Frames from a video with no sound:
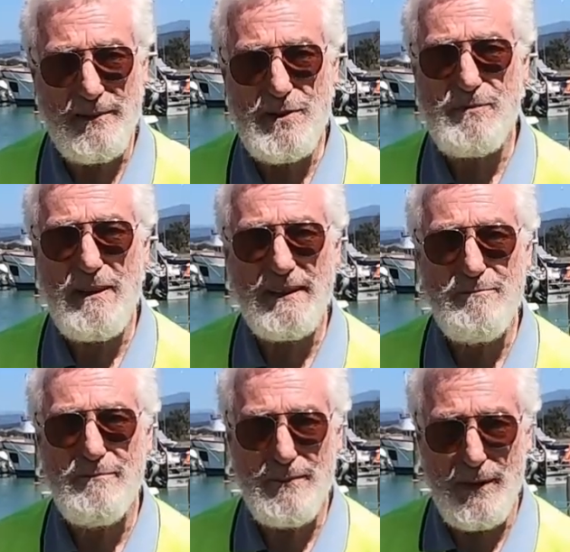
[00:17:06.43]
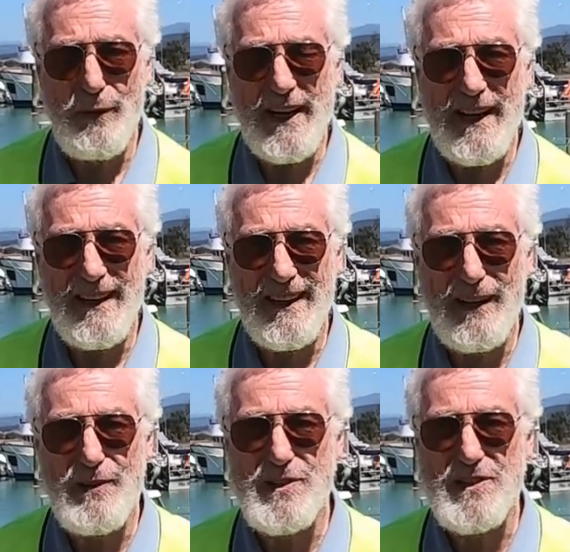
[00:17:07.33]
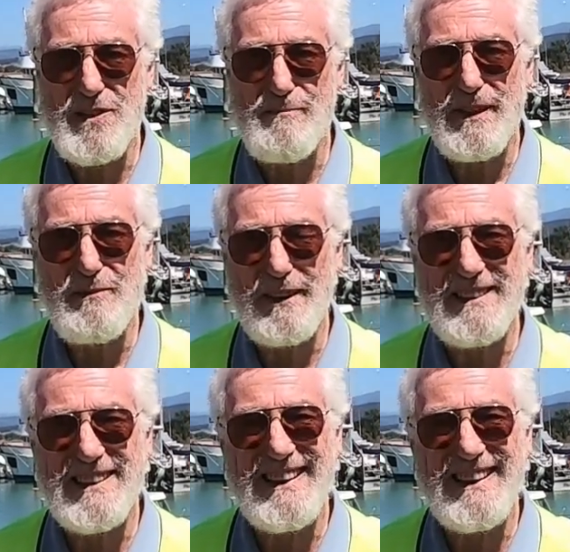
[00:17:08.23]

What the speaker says: It was the weekend closest to midwinter.